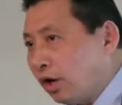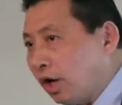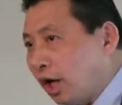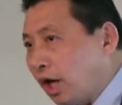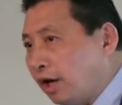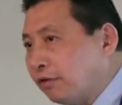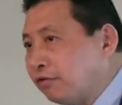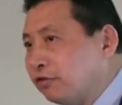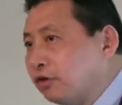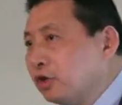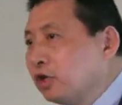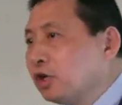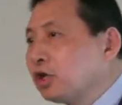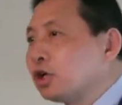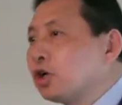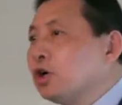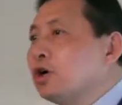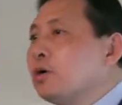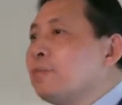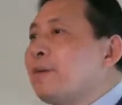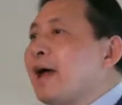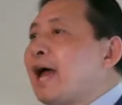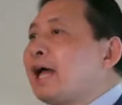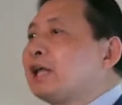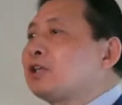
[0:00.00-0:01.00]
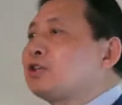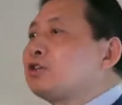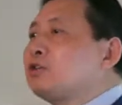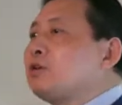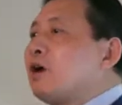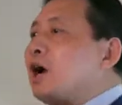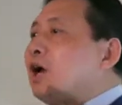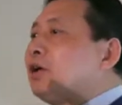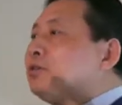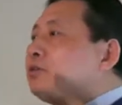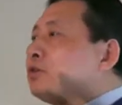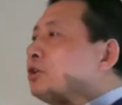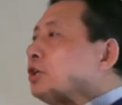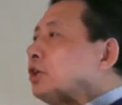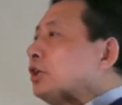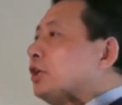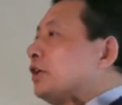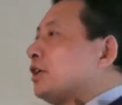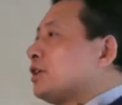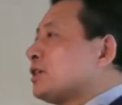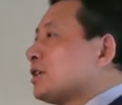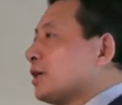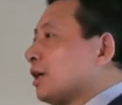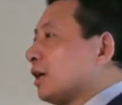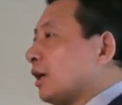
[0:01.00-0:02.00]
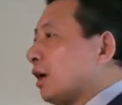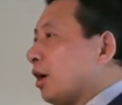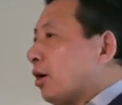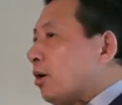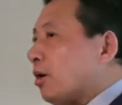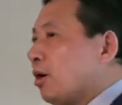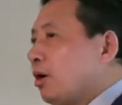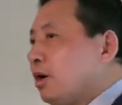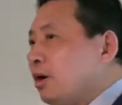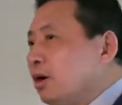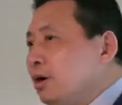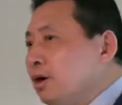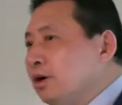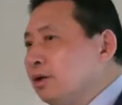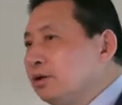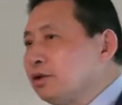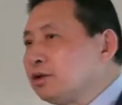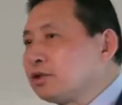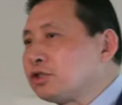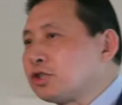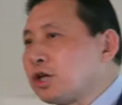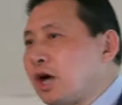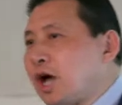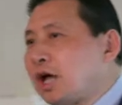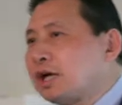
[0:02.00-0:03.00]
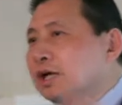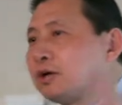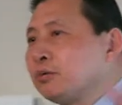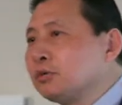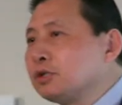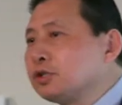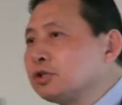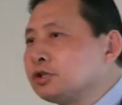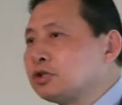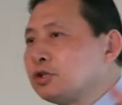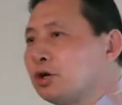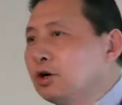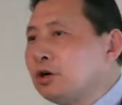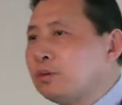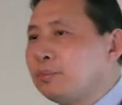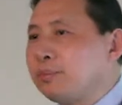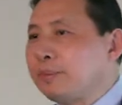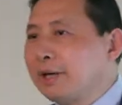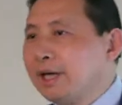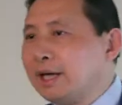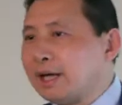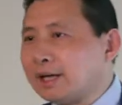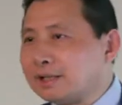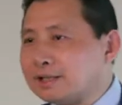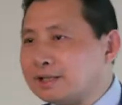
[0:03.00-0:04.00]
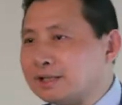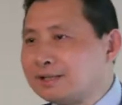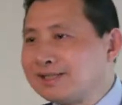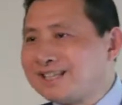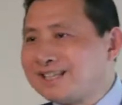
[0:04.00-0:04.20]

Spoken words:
If you go back 200 years ago, the China was so big that